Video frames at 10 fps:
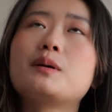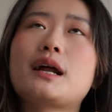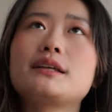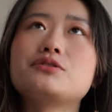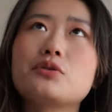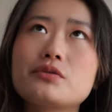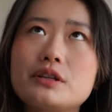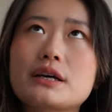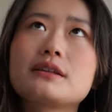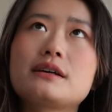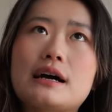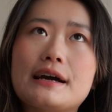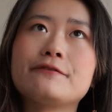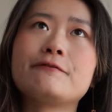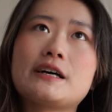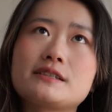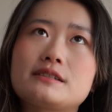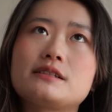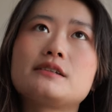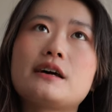but I don't think that I
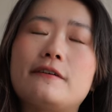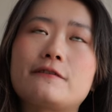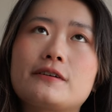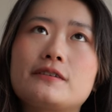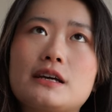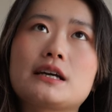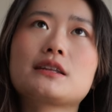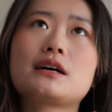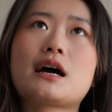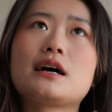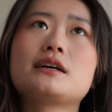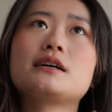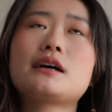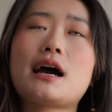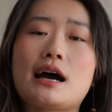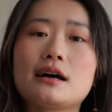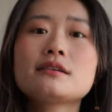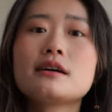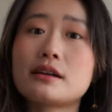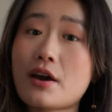invested everything that I
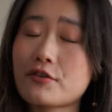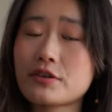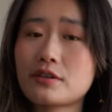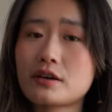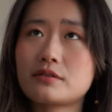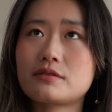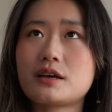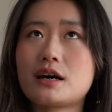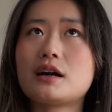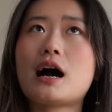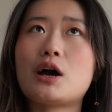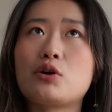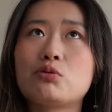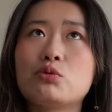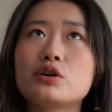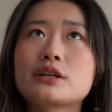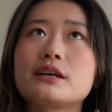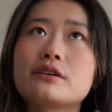had and everything that I would